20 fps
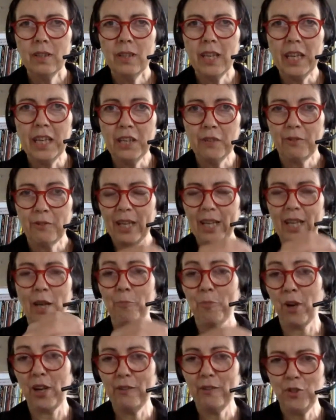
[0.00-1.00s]
innovate a
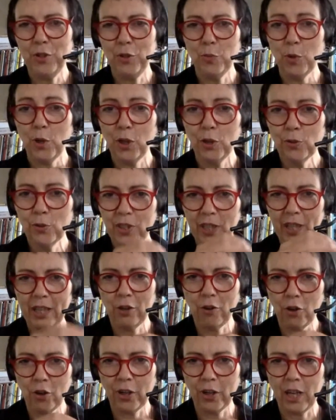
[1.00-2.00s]
brave new world in it
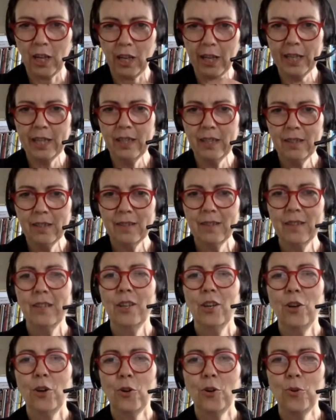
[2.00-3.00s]
online,
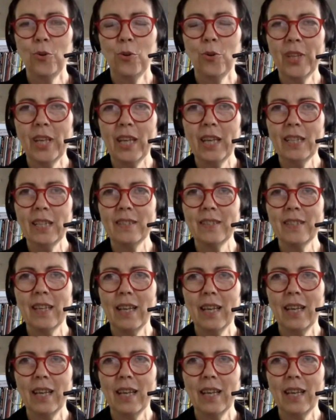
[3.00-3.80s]
or there's